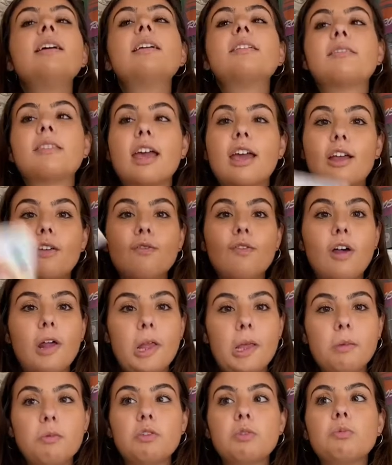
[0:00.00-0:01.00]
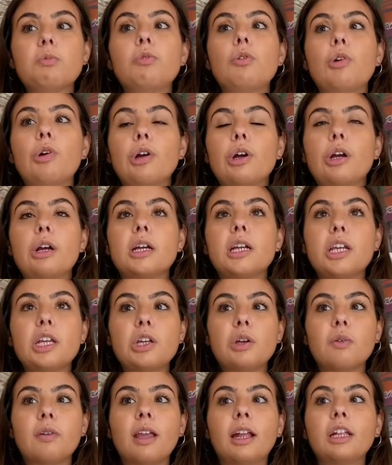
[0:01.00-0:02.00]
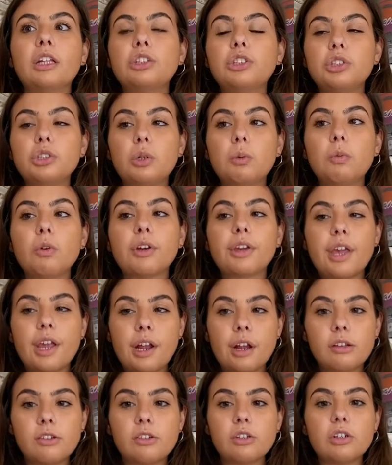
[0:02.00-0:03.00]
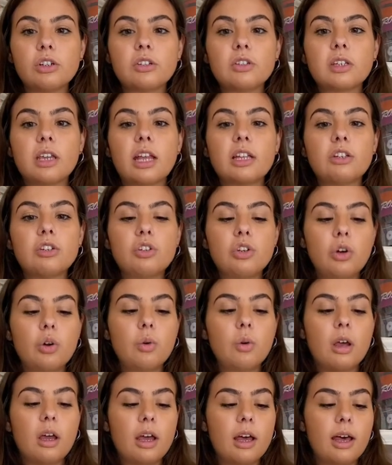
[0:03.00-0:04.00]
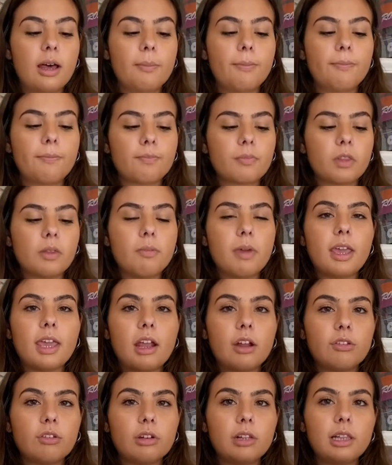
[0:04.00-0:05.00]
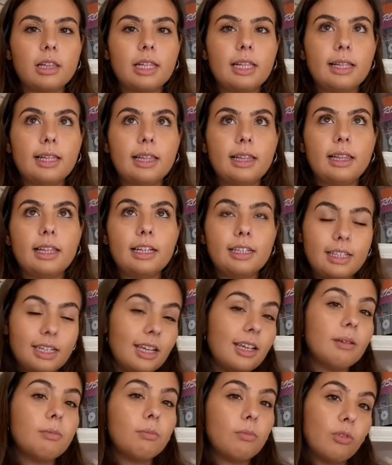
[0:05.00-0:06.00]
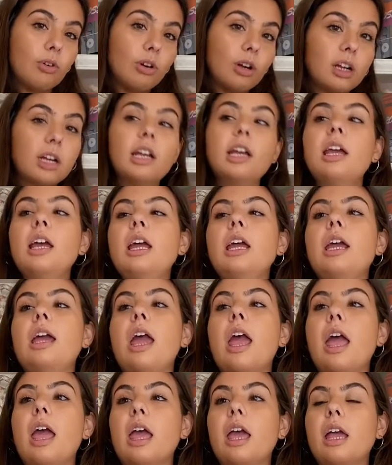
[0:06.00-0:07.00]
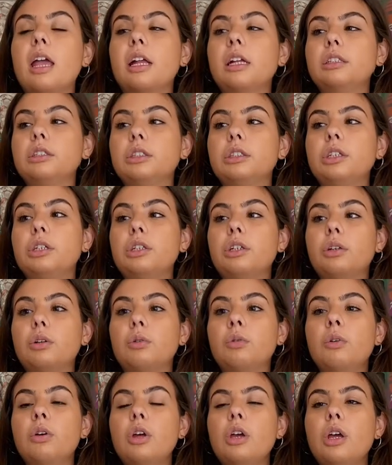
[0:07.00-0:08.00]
Second volume was more, you know, getting to know more characters, getting to know main character Liddy more, and you know,